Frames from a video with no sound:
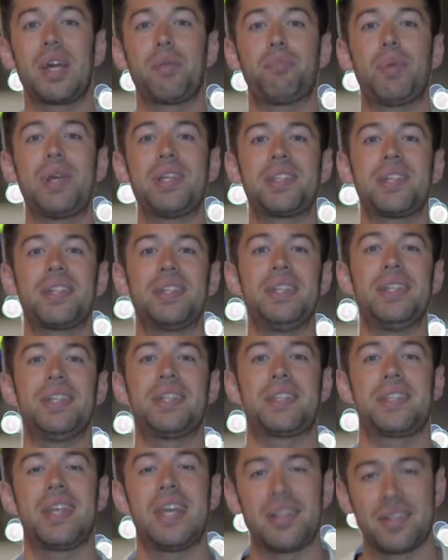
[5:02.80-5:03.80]
can basically
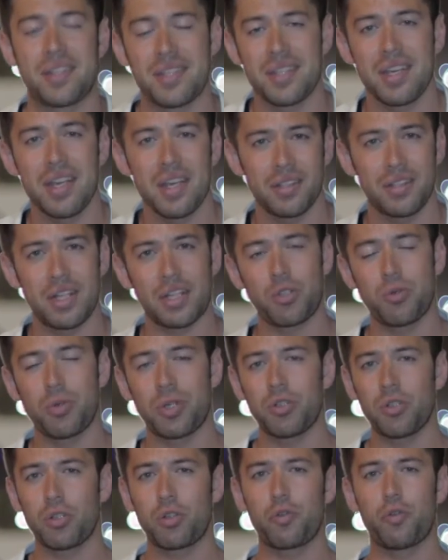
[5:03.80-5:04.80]
sense that you
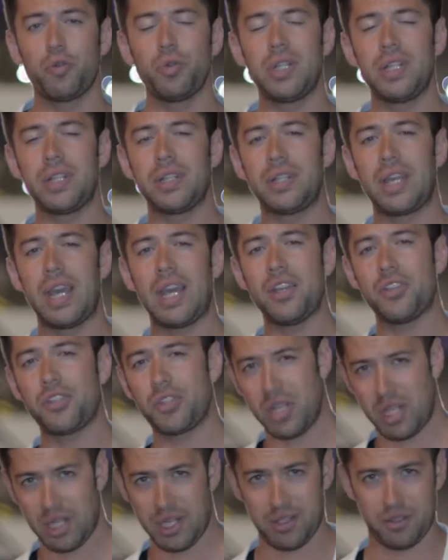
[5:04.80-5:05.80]
are not fully
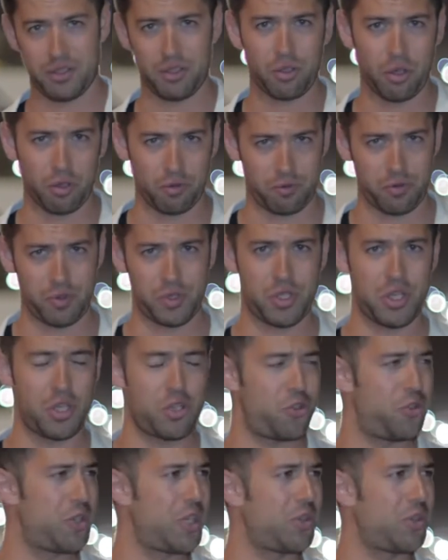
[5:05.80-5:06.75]
engaged in the conversation,